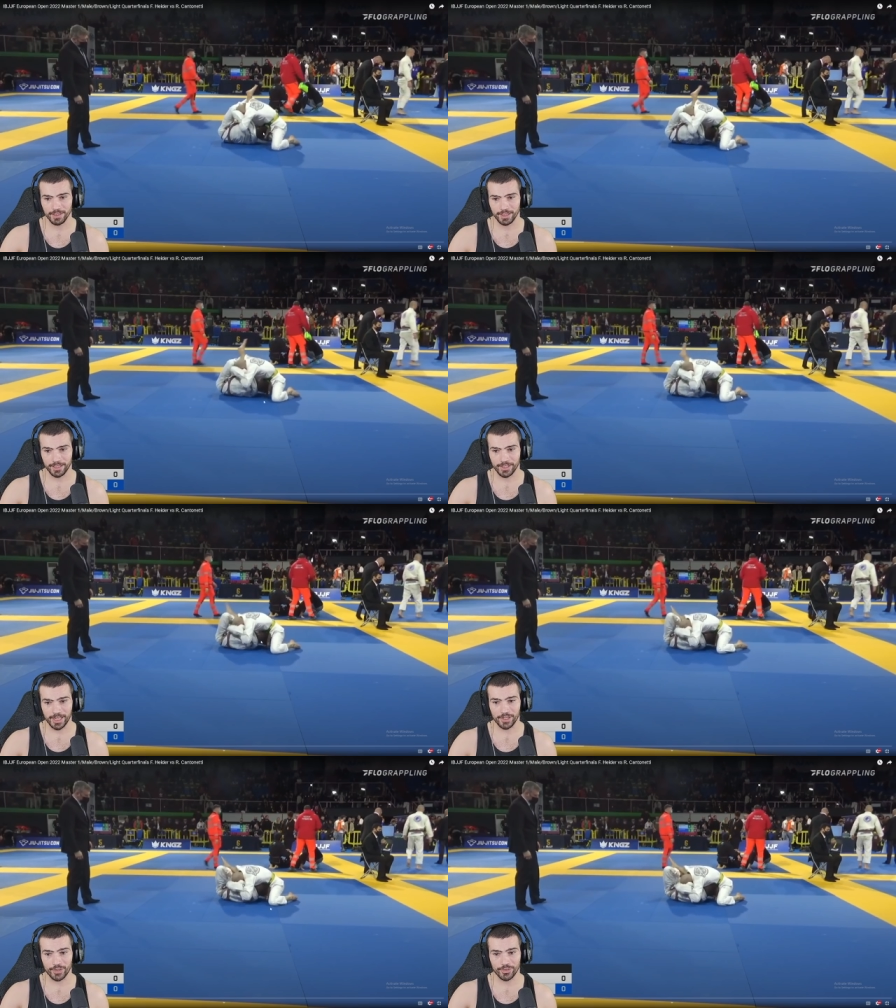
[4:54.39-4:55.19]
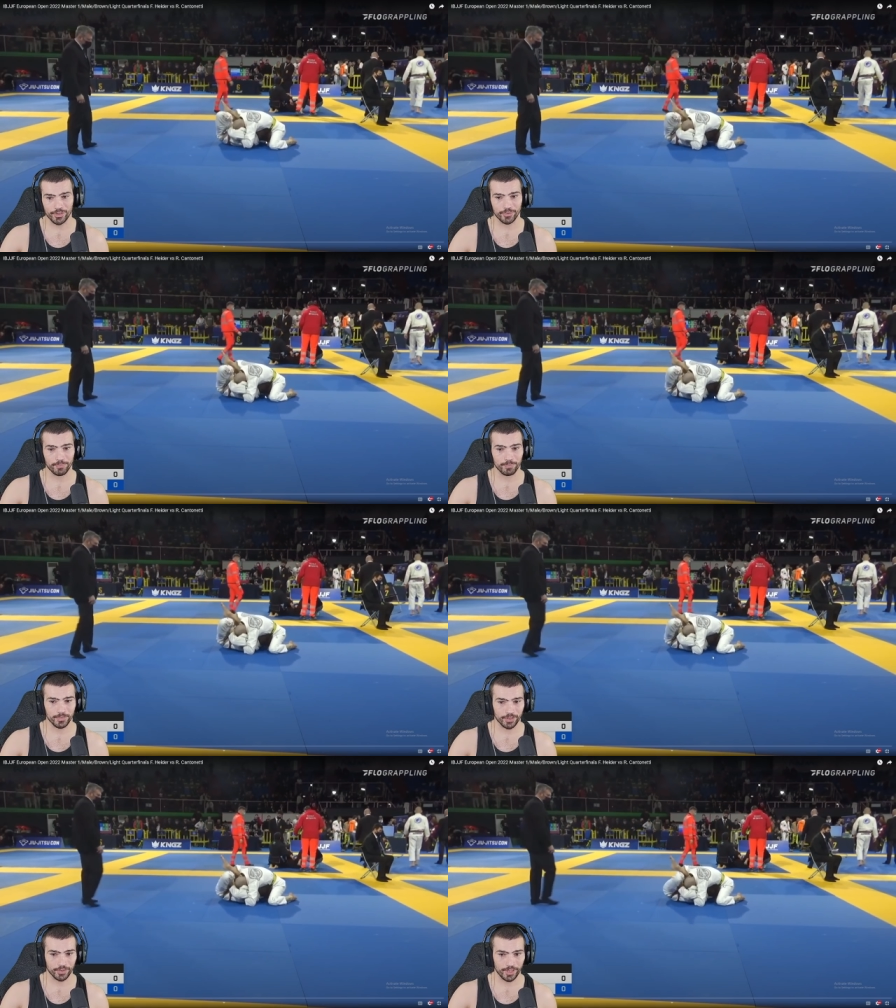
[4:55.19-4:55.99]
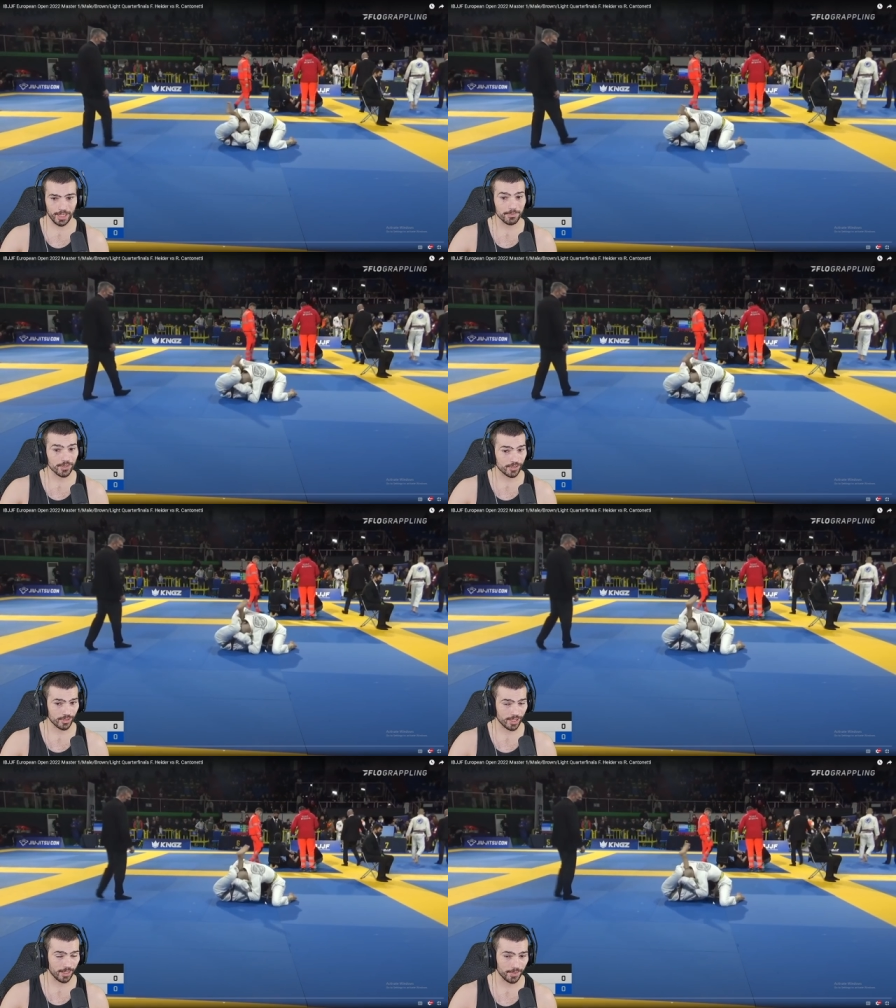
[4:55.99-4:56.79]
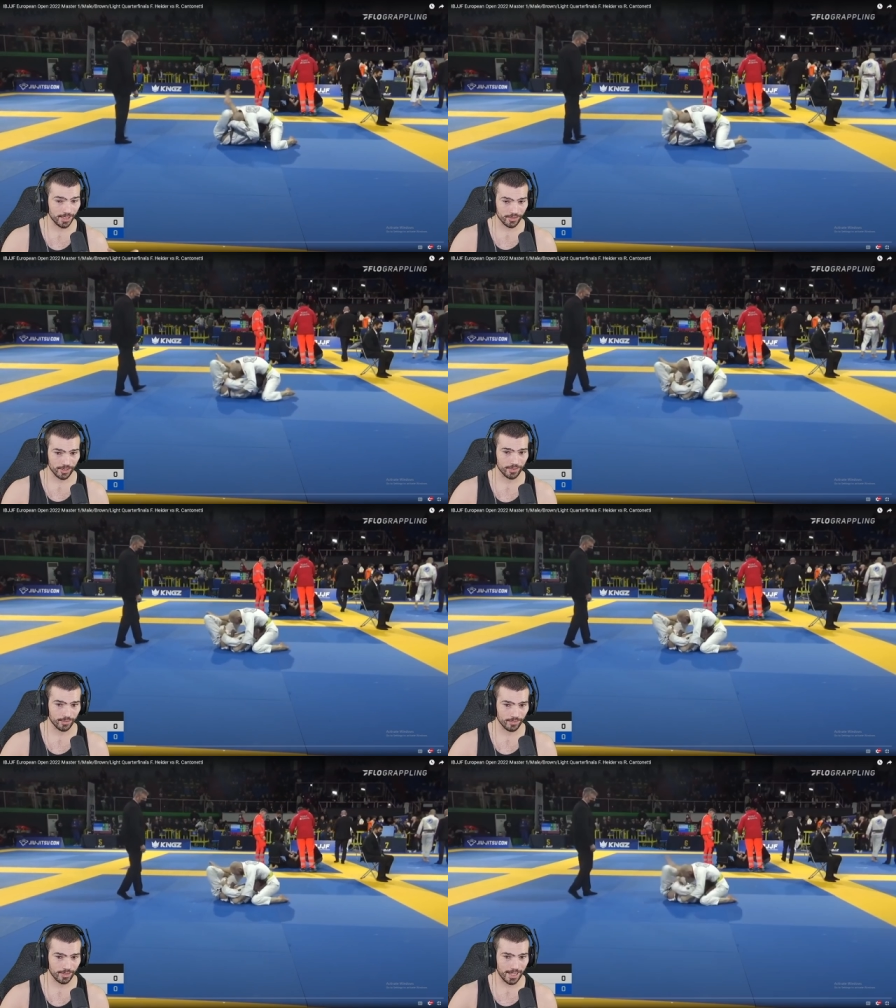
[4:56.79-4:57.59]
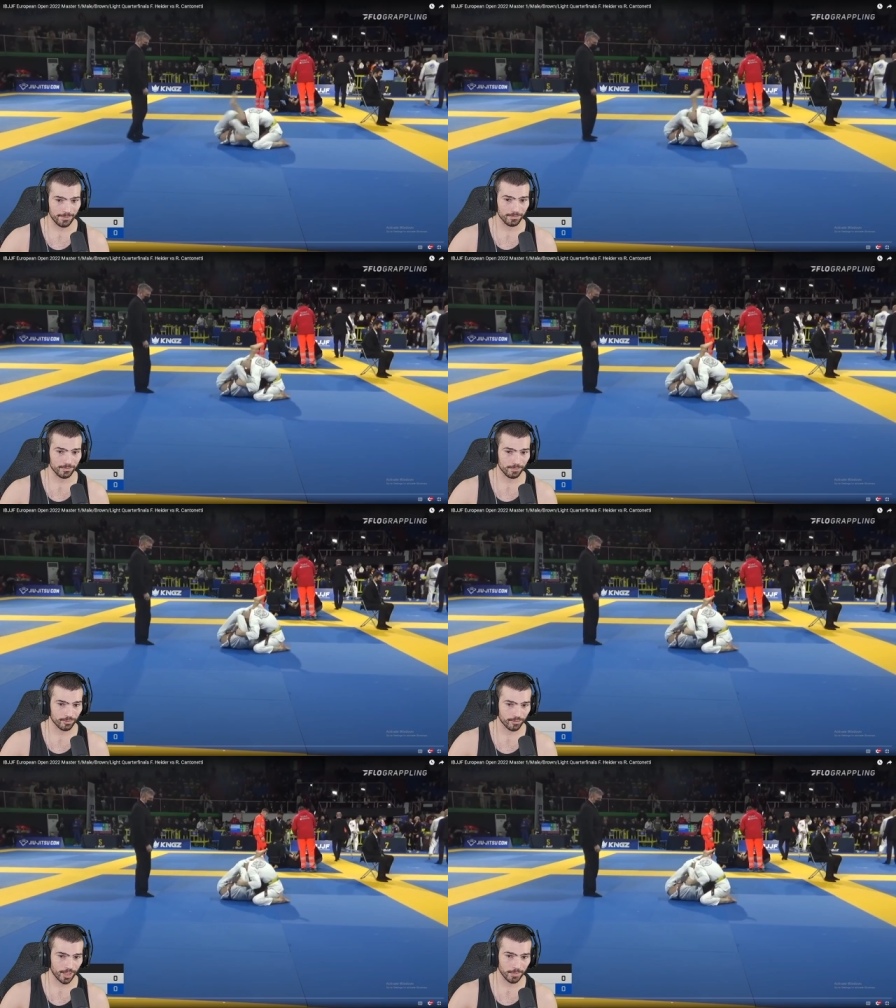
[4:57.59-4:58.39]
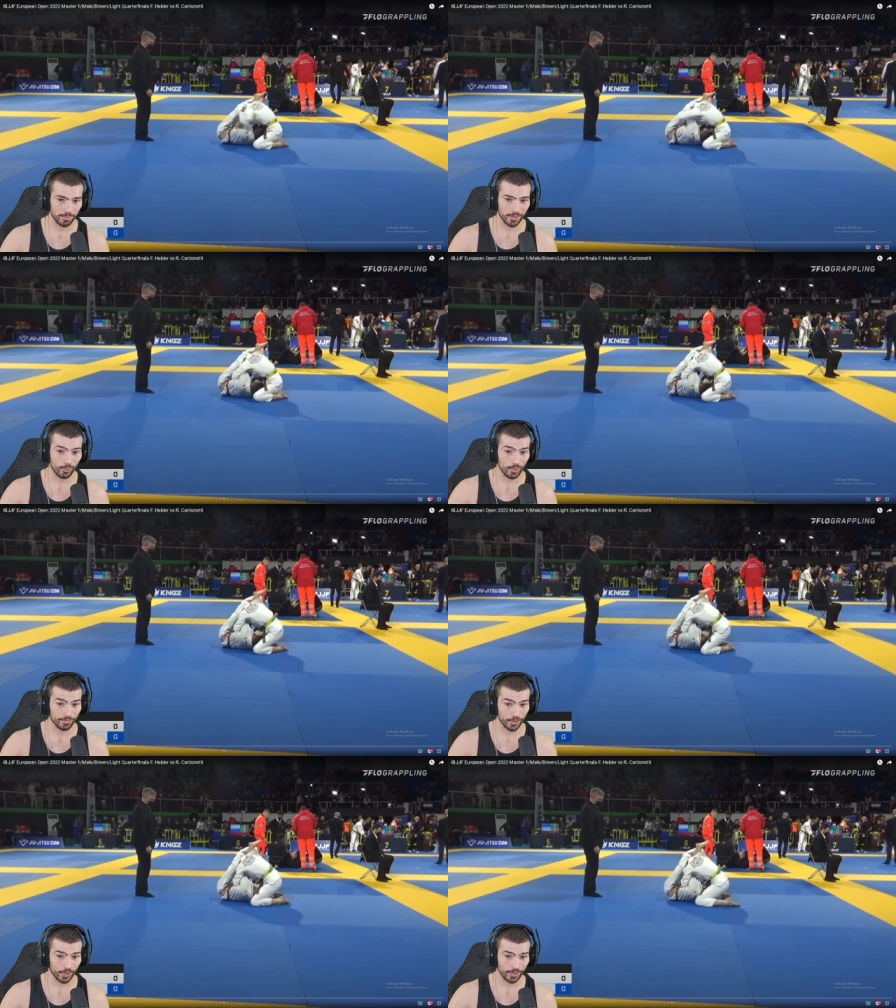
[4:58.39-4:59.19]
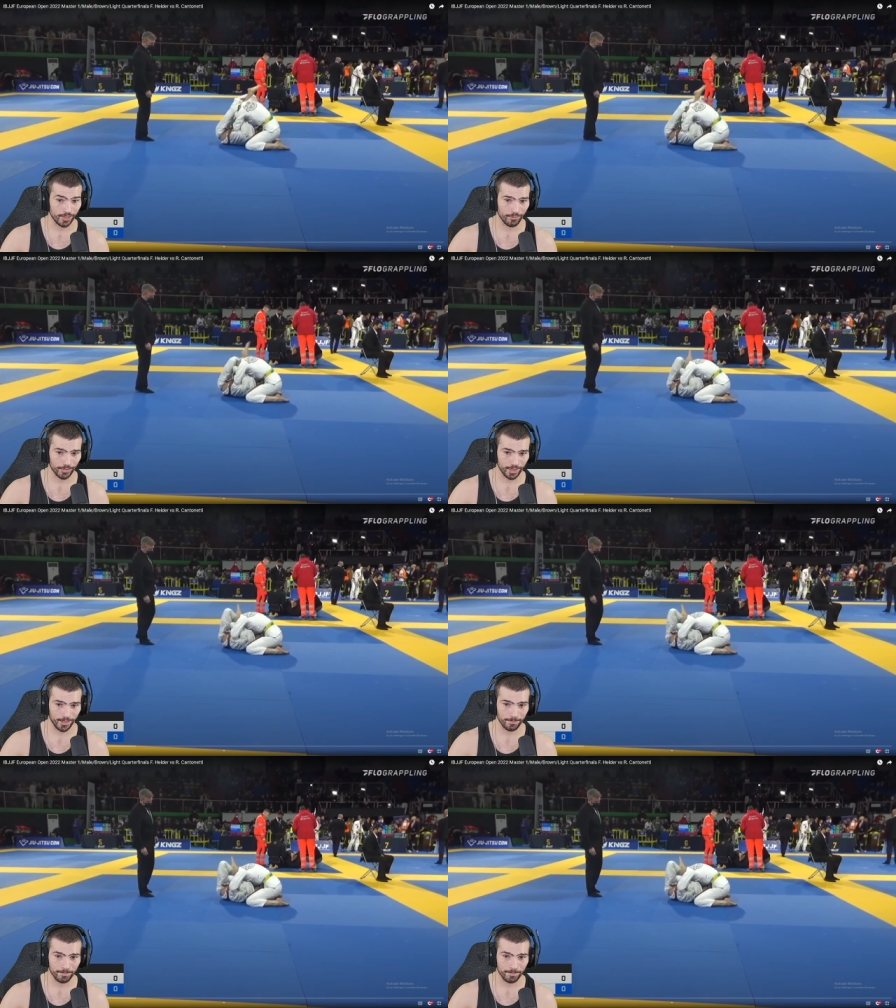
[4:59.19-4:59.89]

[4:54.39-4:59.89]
and getting under your your hips isn't how he needs to, that probably would have gone differently.